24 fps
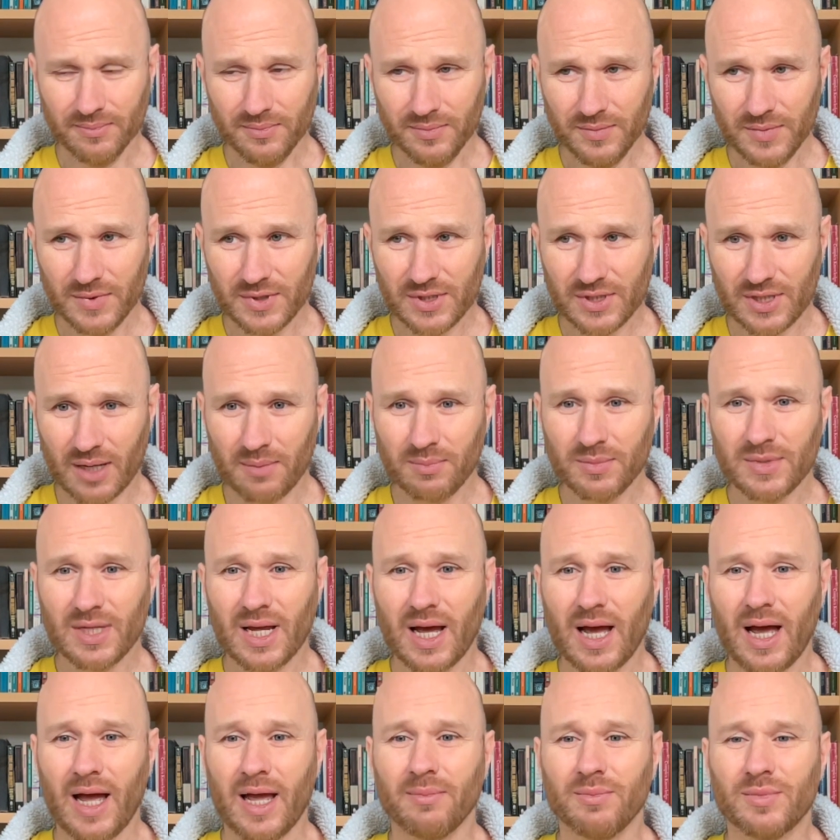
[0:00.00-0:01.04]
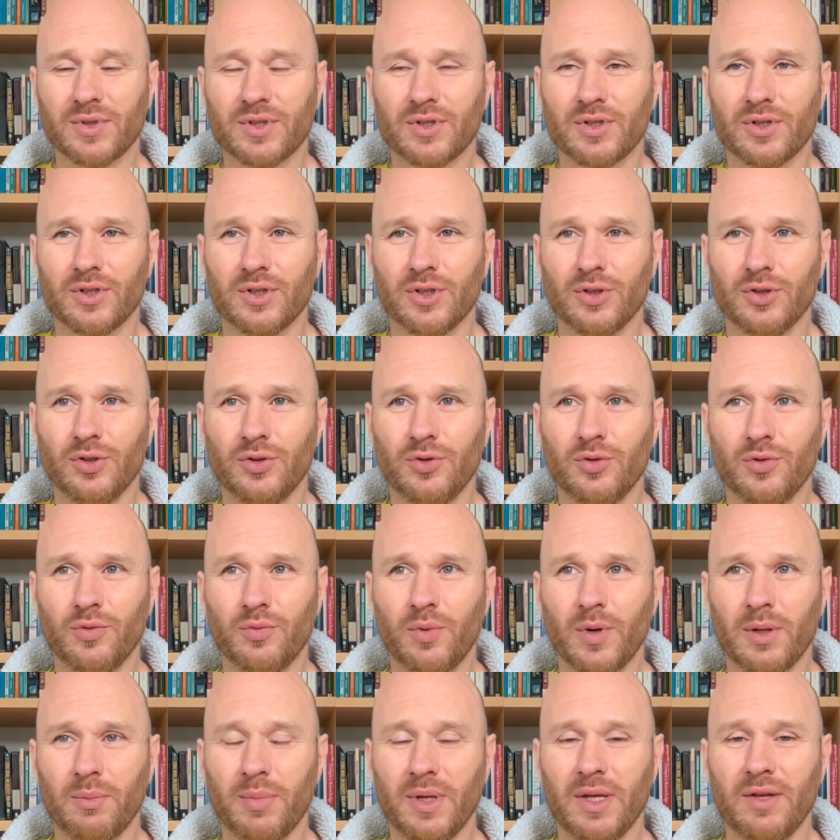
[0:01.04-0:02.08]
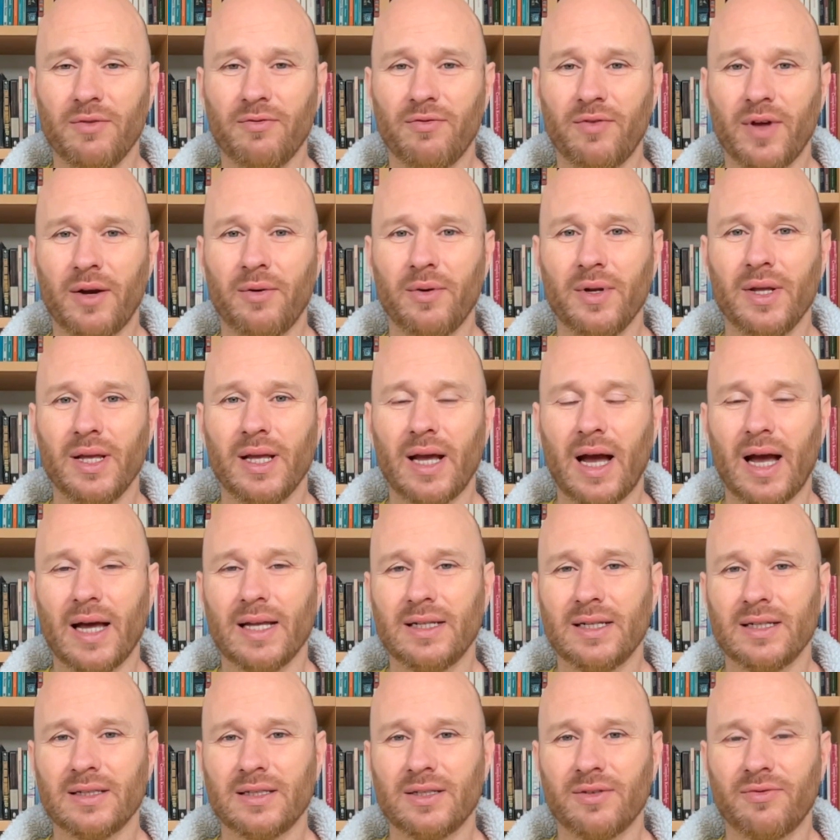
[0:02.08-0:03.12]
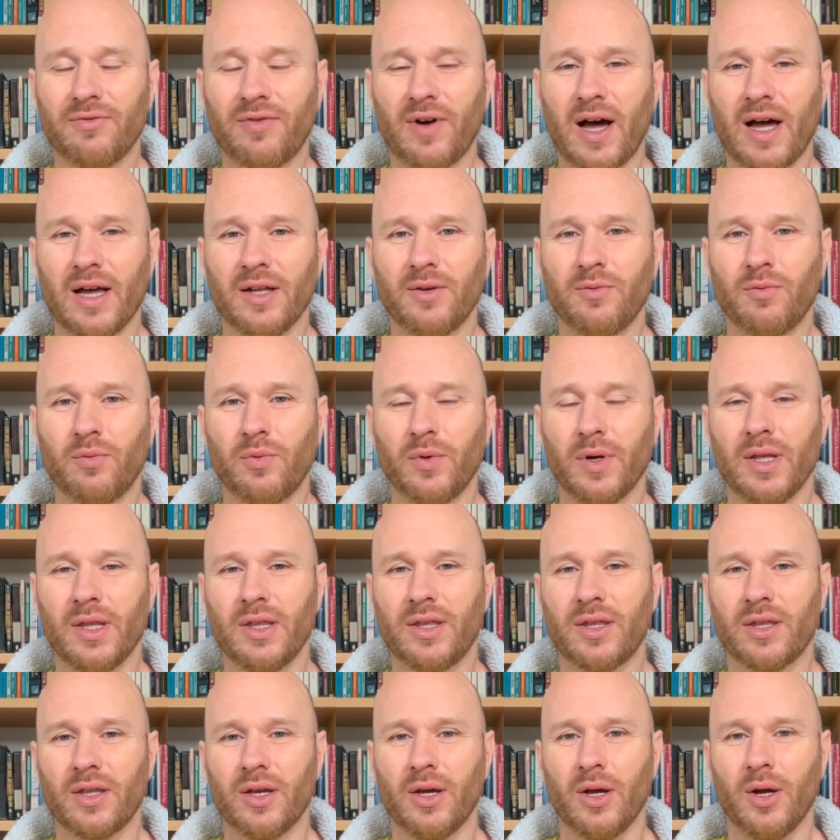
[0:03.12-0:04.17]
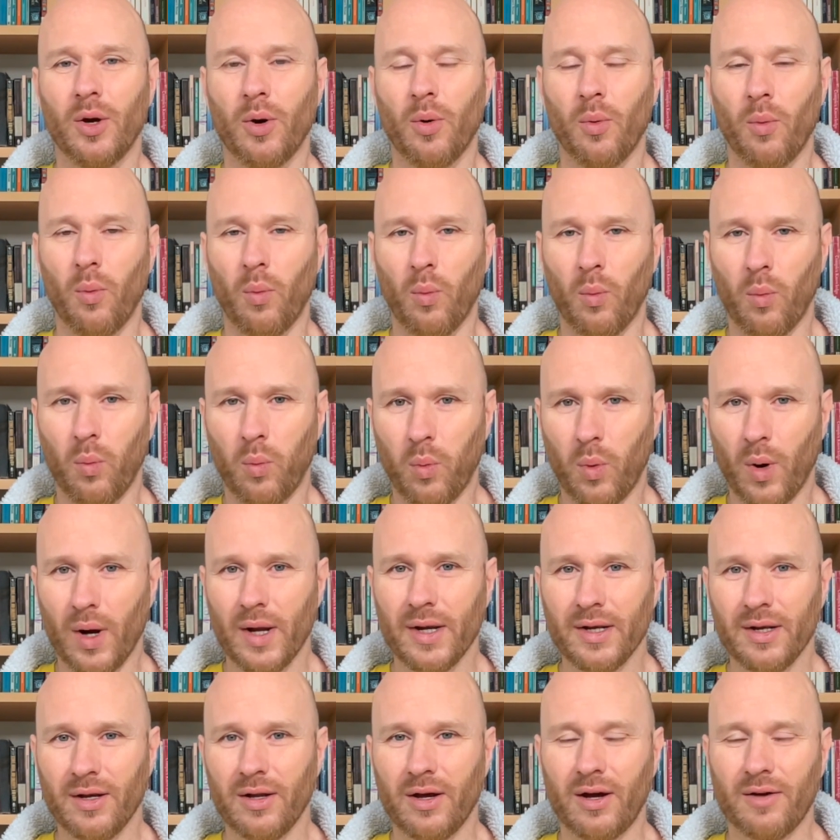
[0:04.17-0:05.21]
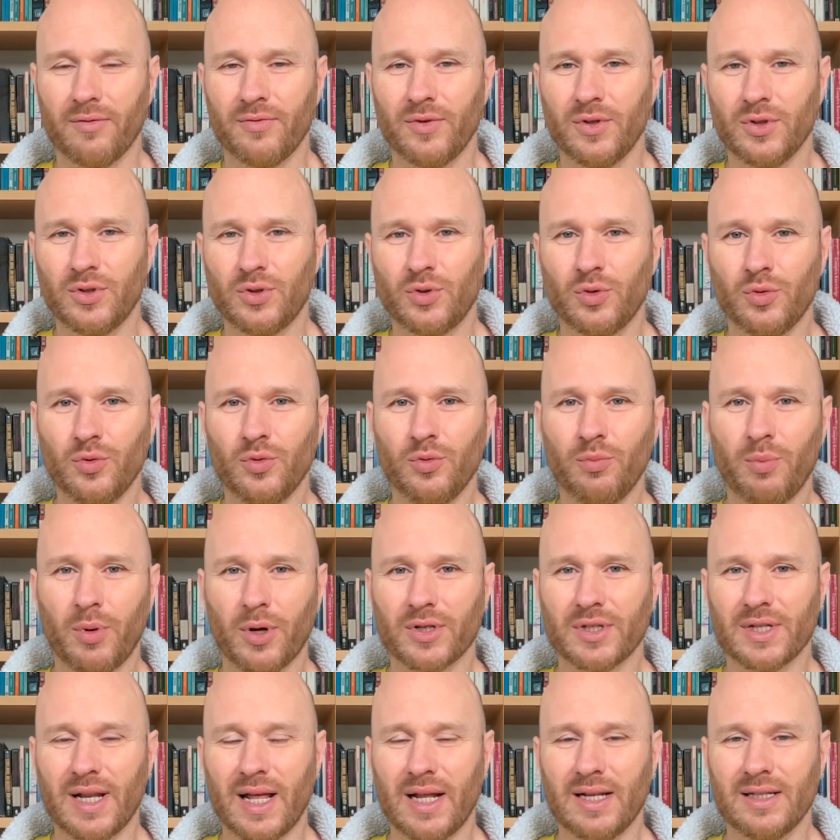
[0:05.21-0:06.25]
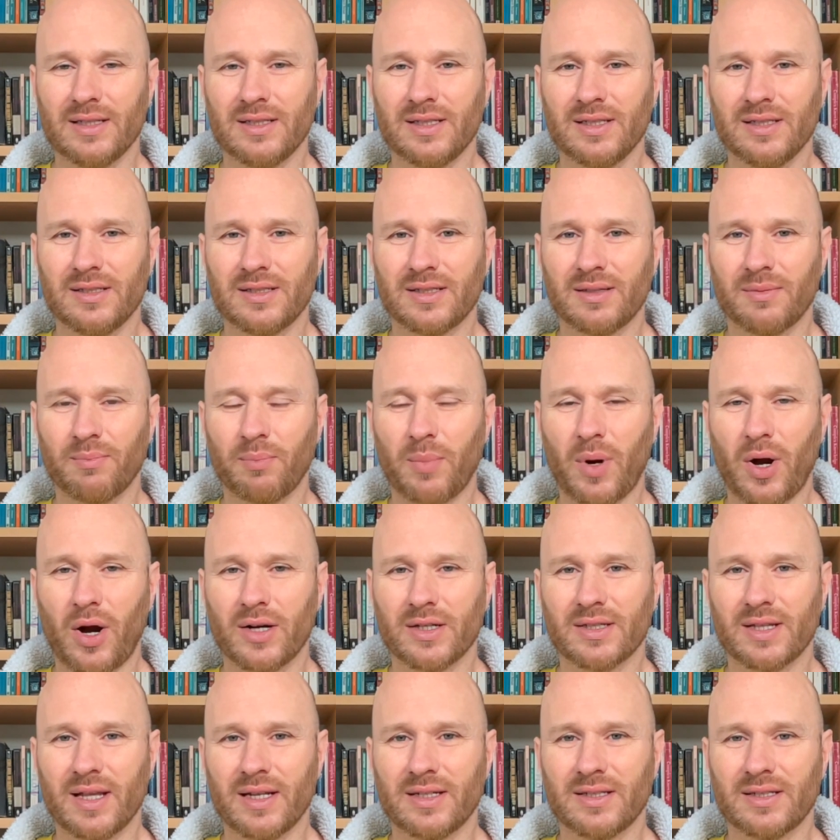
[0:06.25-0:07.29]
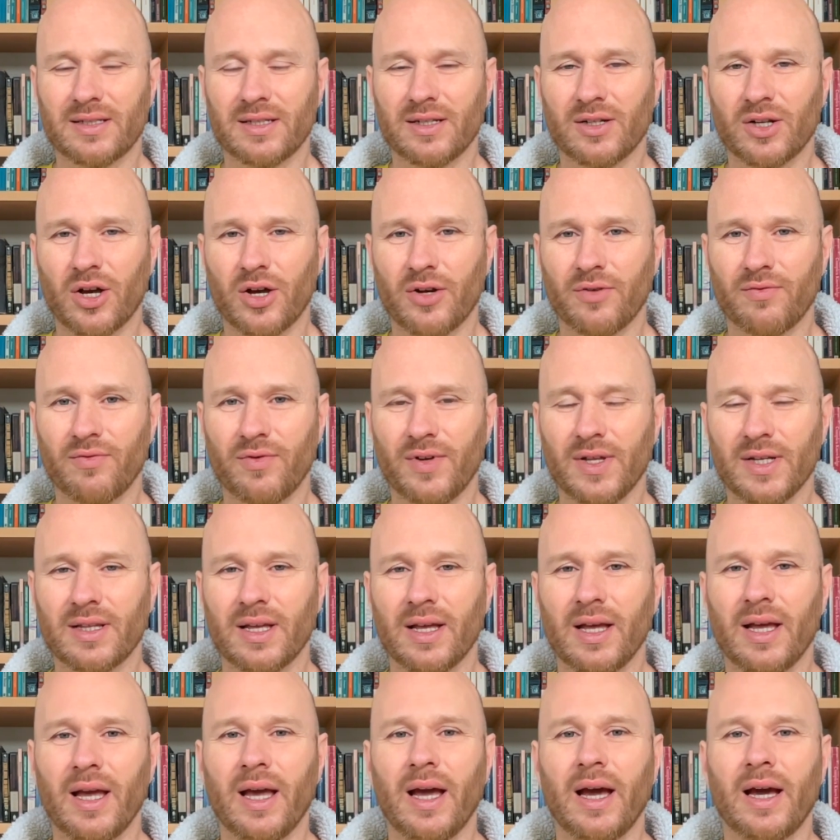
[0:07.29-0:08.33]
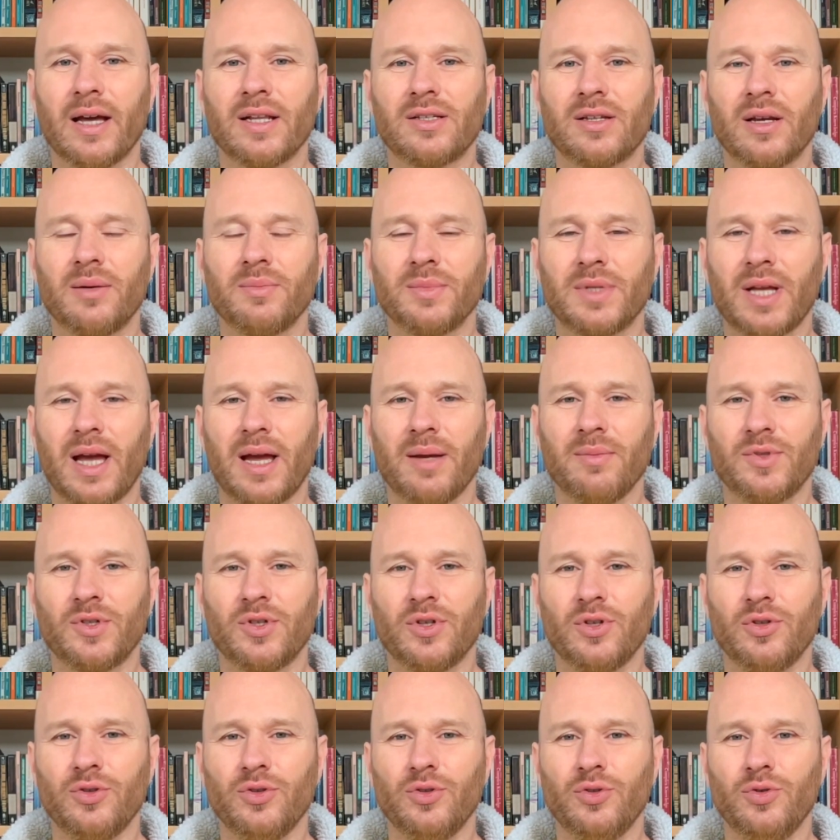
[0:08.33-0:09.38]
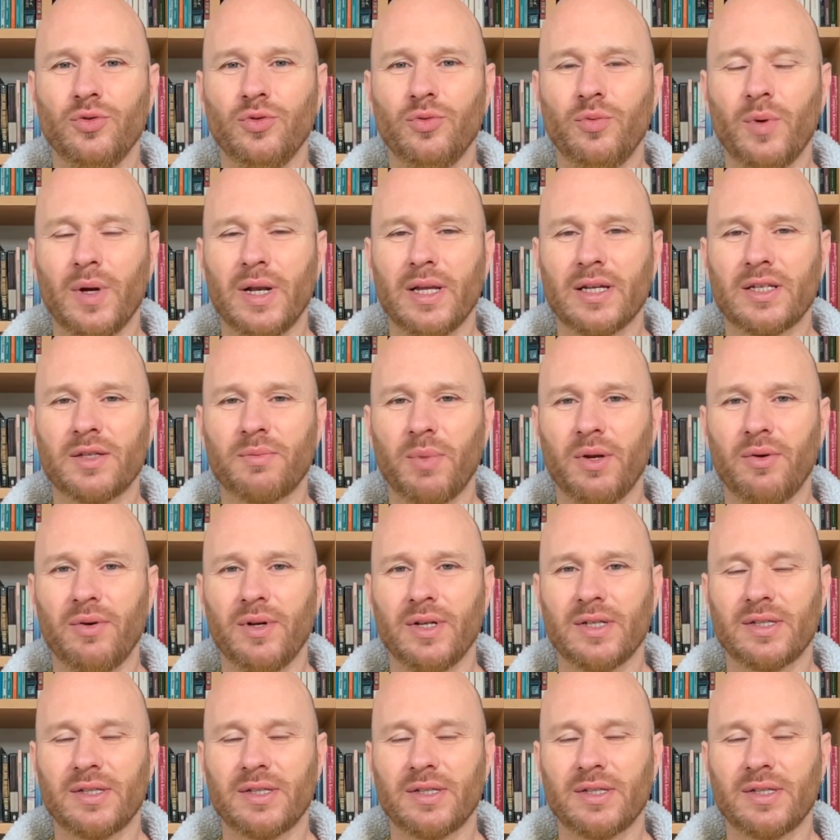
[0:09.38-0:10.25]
sometimes you will be very identified with one of the two personality parts that's in conflict, and sometimes you will experience